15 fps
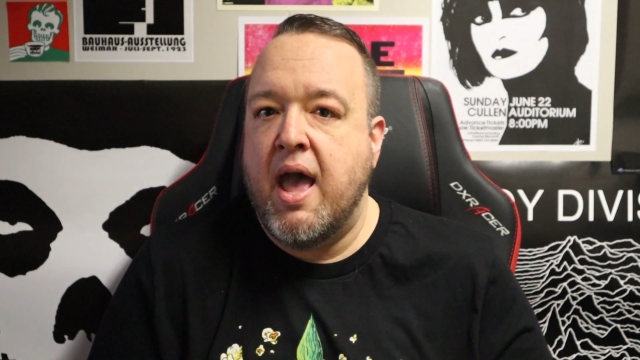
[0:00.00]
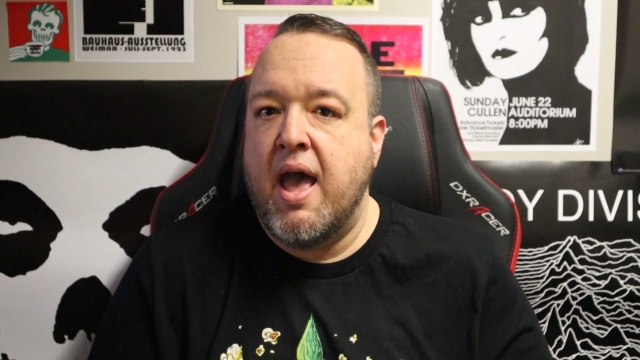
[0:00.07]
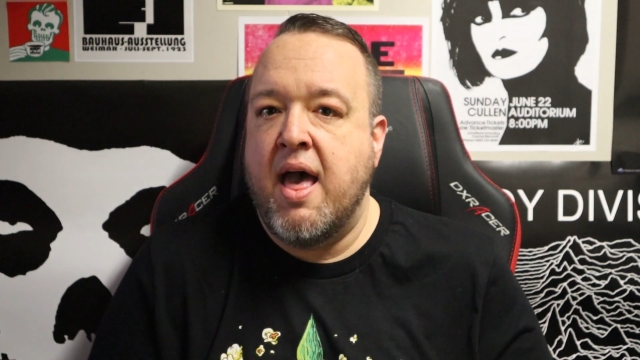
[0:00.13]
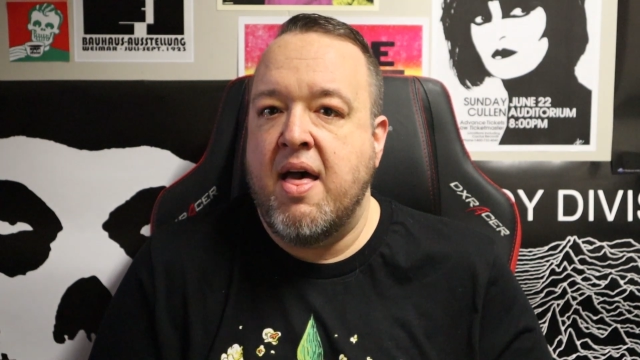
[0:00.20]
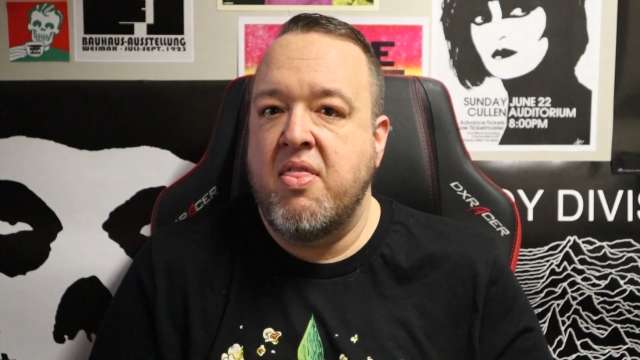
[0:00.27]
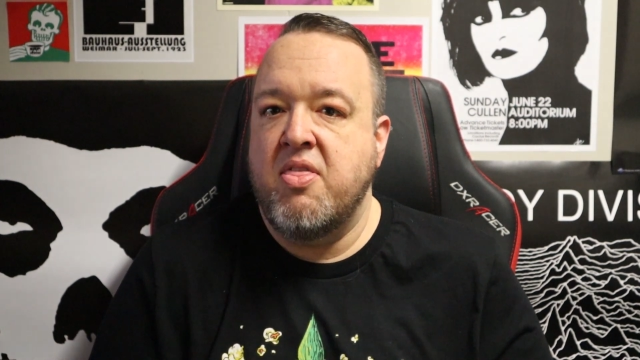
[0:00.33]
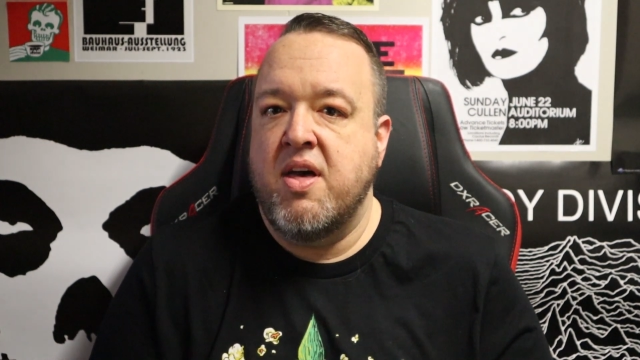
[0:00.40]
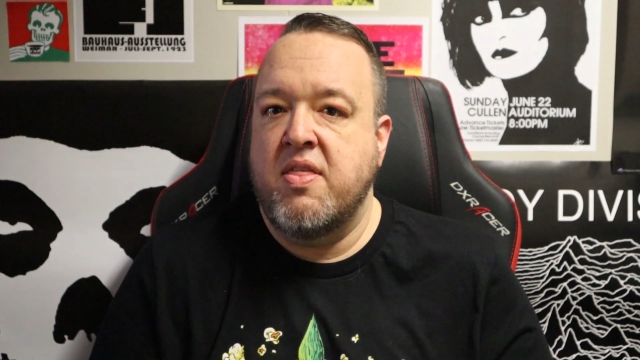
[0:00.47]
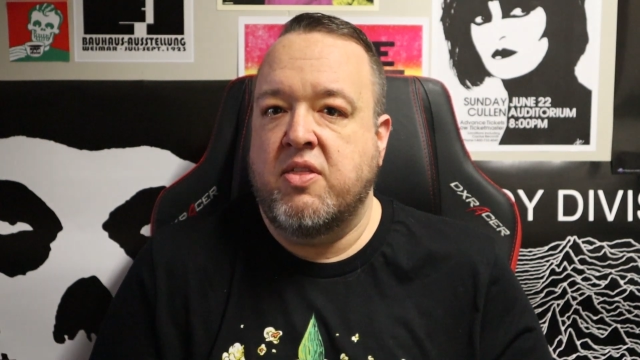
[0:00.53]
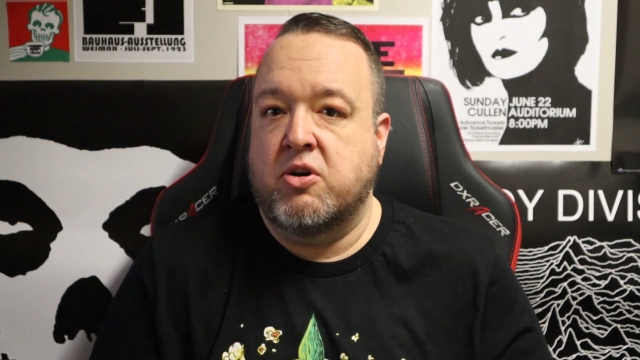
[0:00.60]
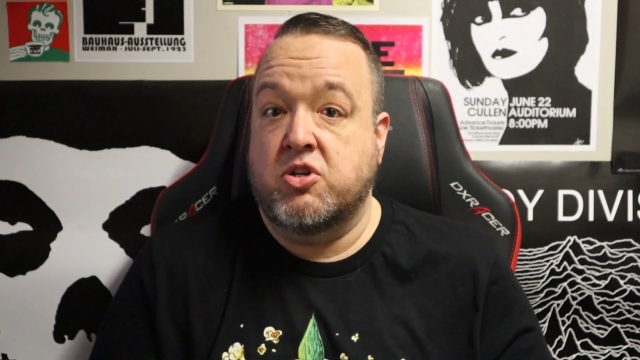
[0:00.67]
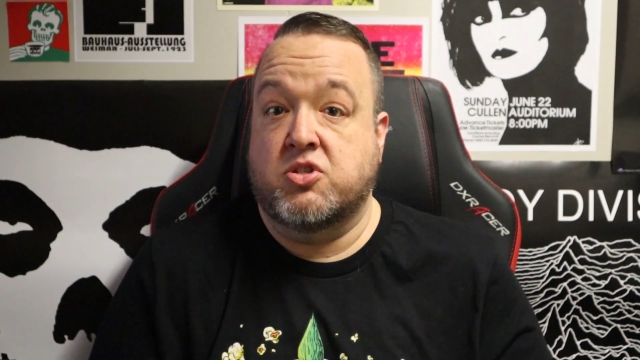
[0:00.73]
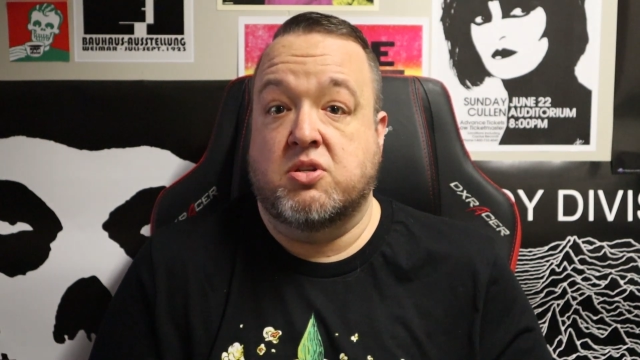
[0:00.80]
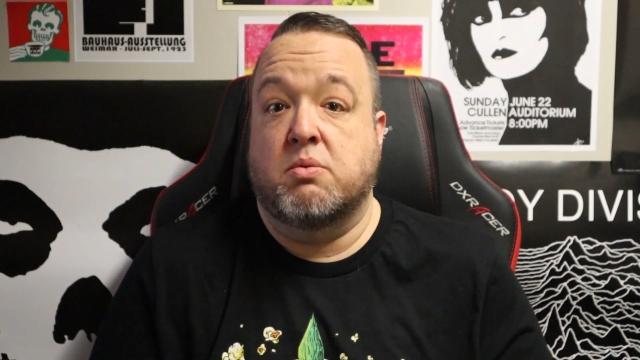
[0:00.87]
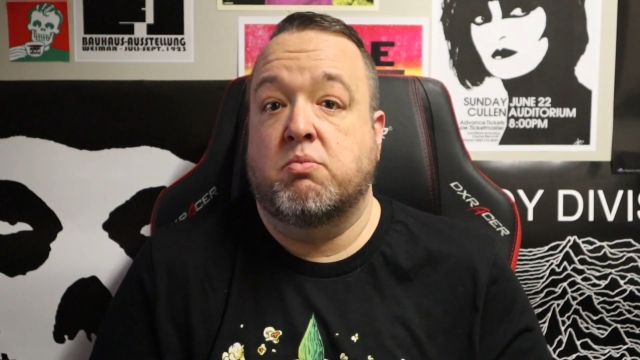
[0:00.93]
And then
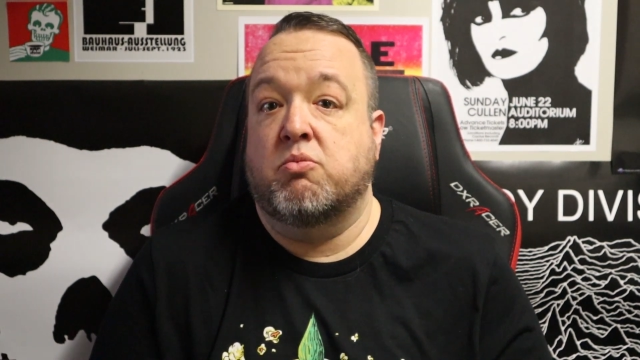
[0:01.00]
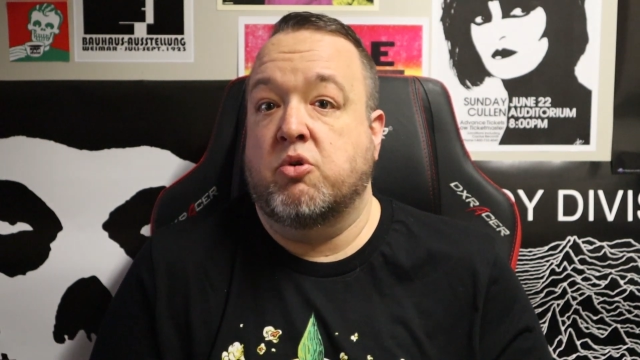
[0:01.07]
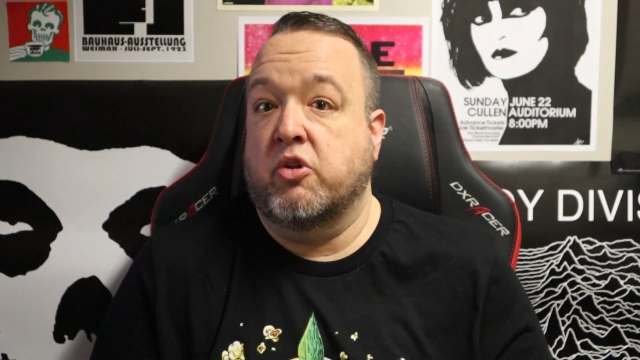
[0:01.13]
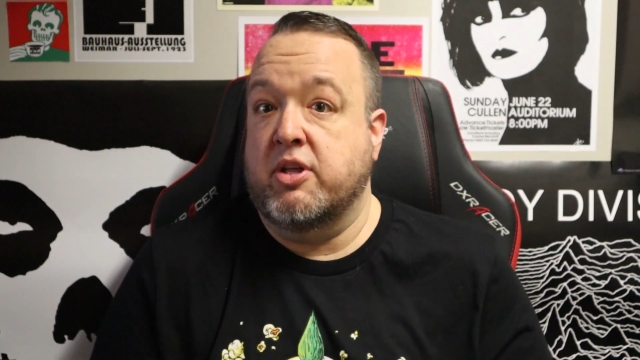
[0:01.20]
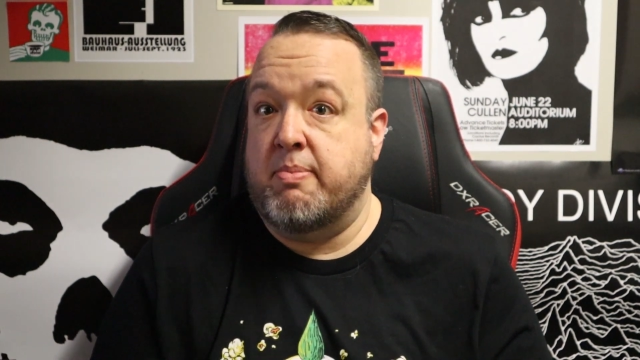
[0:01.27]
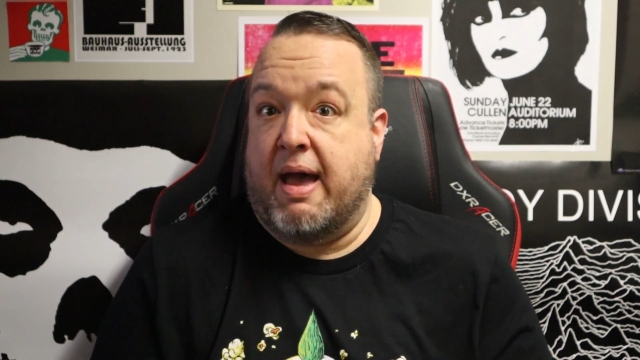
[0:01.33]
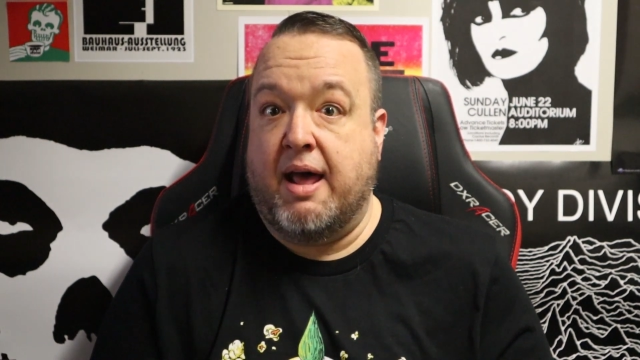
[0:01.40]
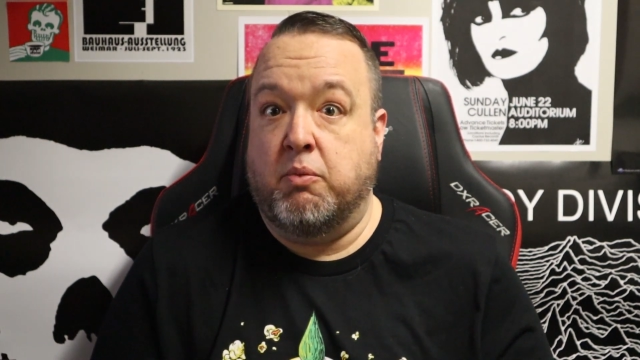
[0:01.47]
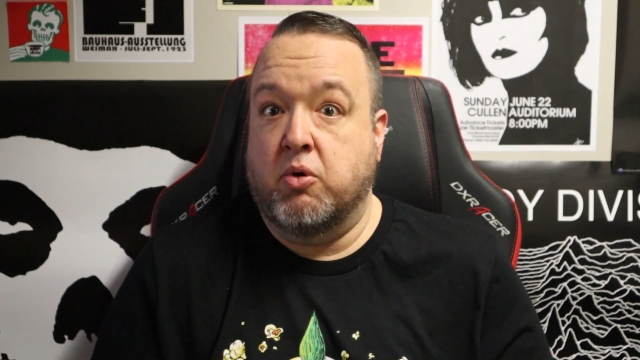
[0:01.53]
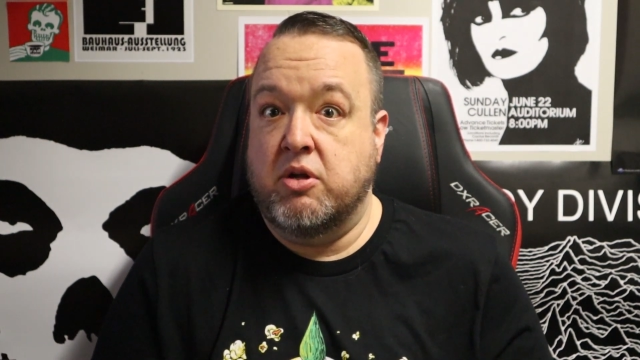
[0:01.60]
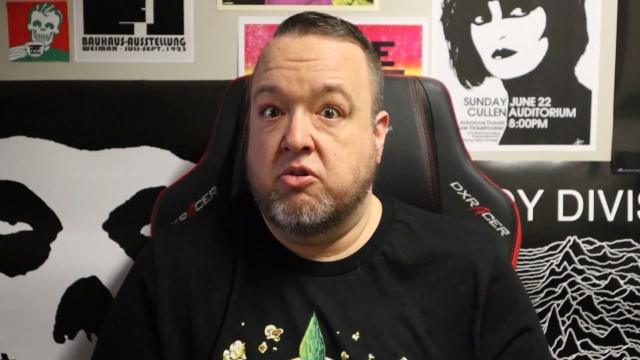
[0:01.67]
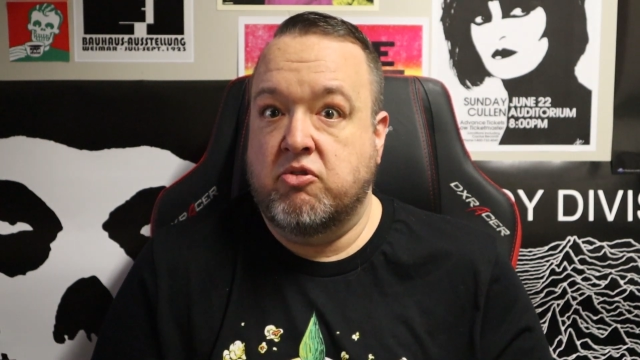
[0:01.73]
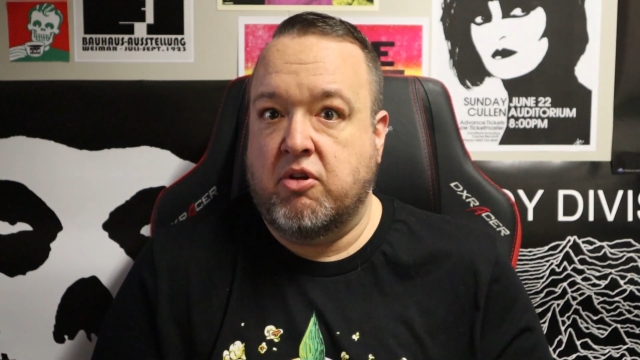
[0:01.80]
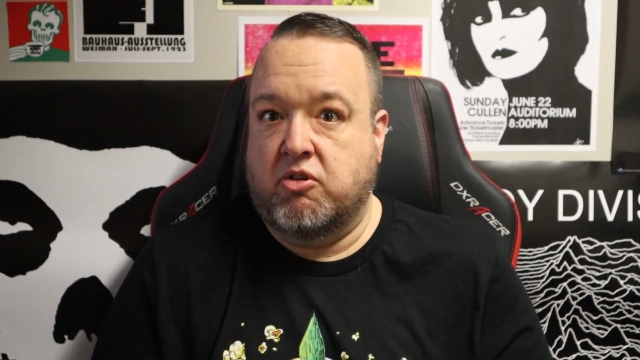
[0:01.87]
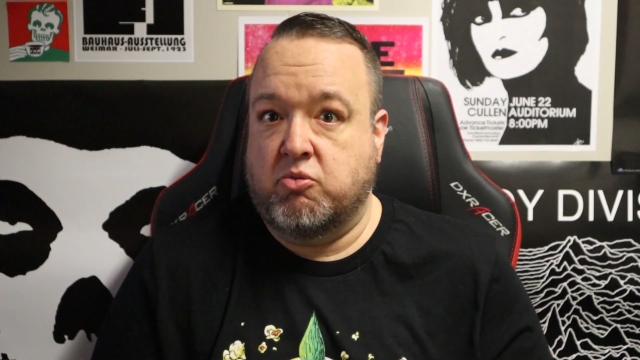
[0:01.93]
there's some really bad
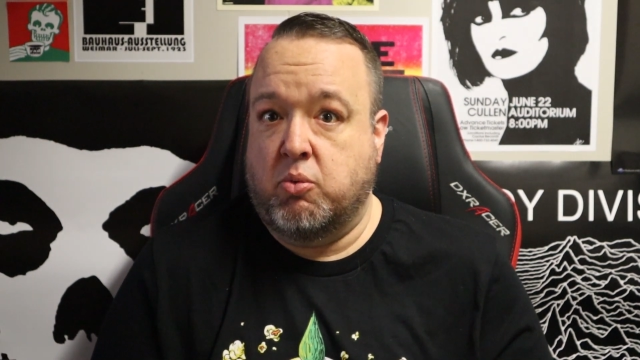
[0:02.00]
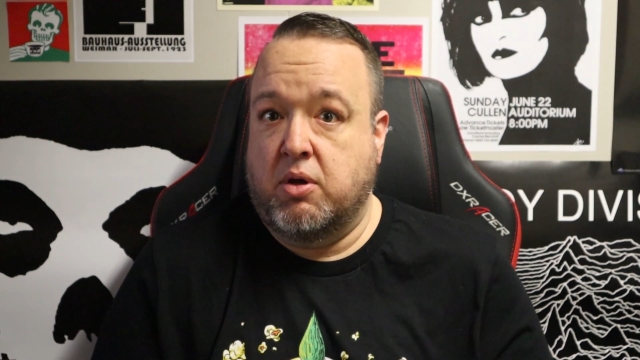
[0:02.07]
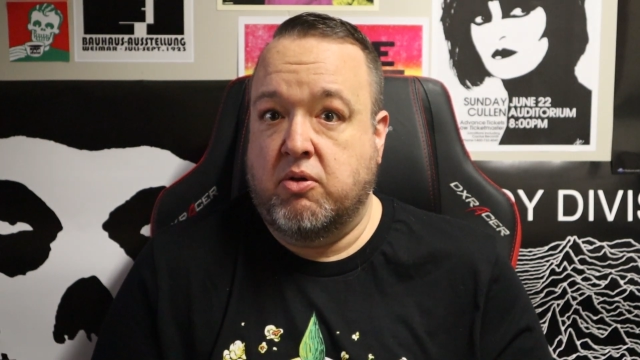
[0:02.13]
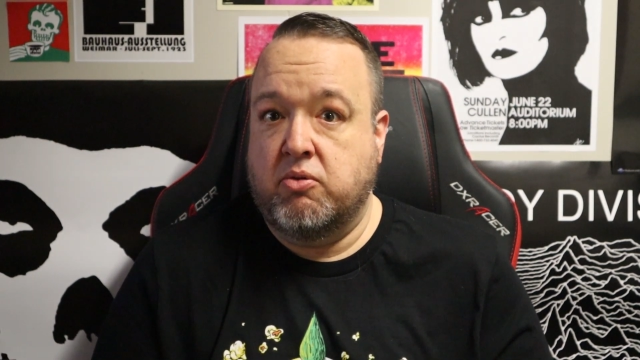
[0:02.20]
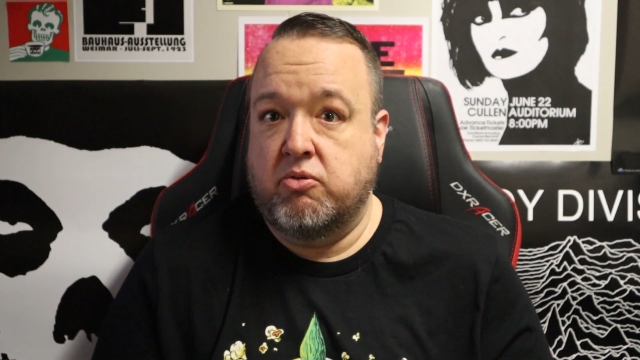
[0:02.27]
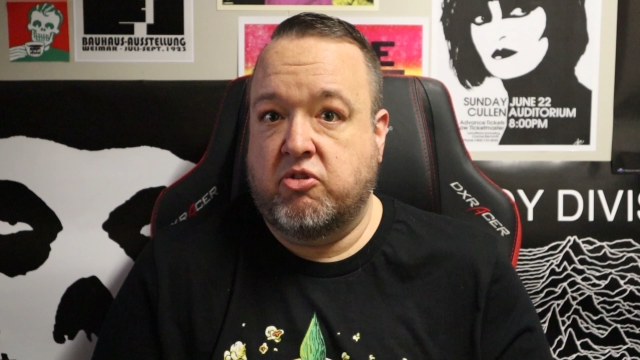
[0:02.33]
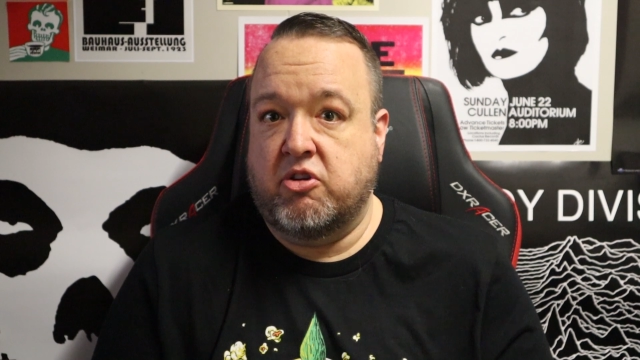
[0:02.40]
ones as well,